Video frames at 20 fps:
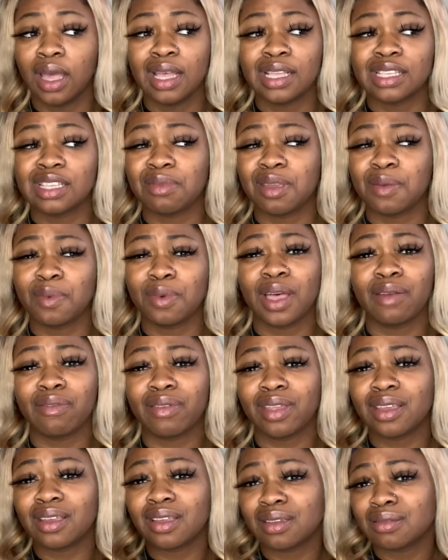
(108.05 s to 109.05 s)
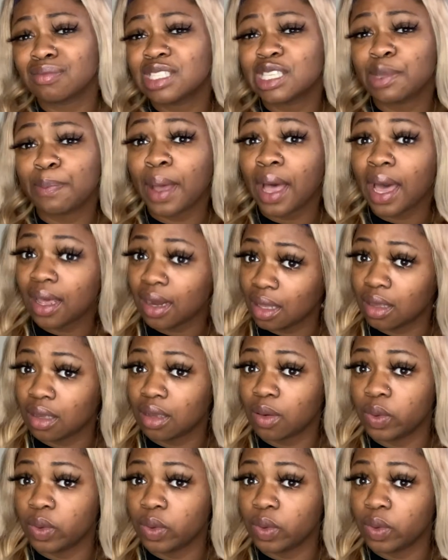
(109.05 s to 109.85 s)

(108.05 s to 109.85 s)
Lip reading: Some people have like spotting,